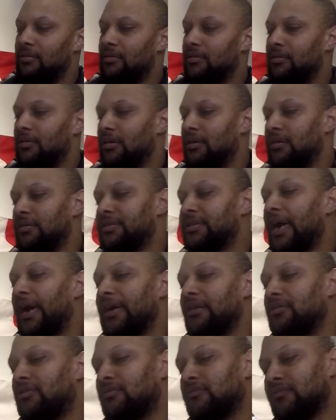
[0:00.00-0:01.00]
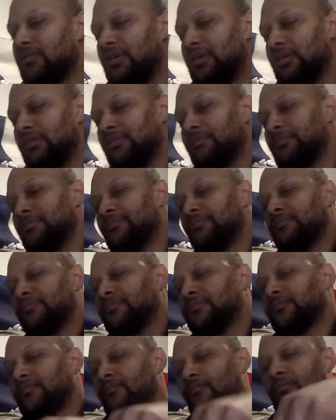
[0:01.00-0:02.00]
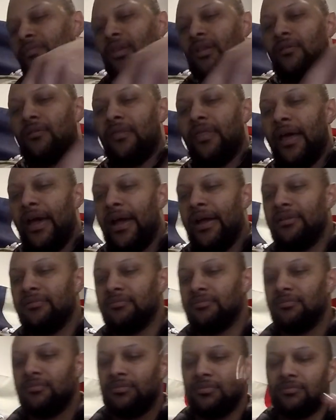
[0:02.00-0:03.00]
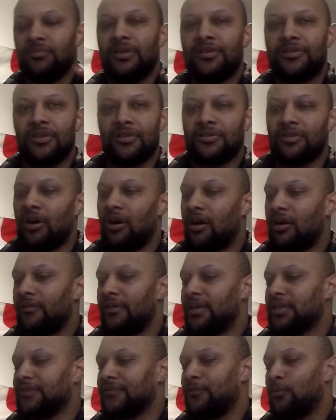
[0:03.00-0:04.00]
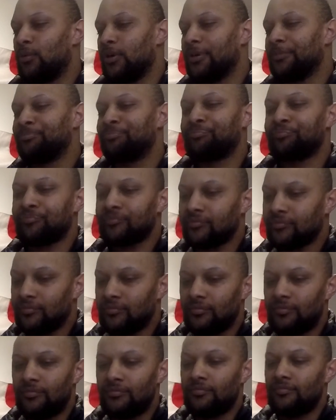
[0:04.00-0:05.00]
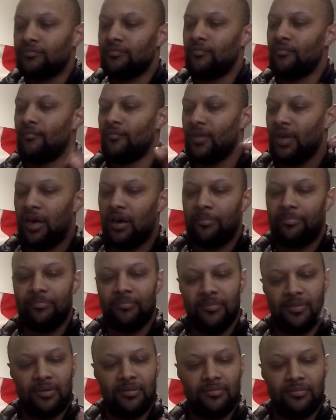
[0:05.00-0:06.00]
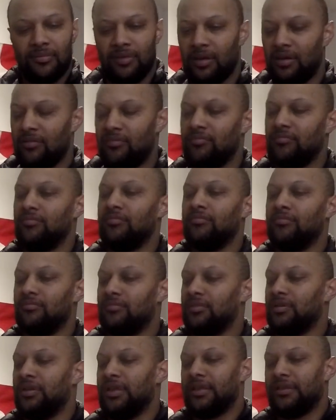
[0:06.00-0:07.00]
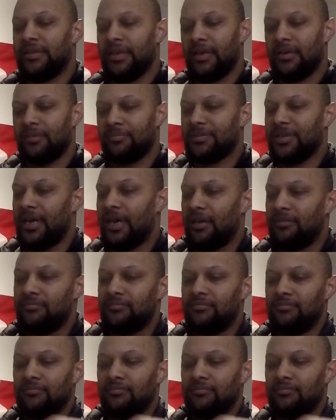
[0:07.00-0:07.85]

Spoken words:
dyno run that we took the RS for, I'll link that up top.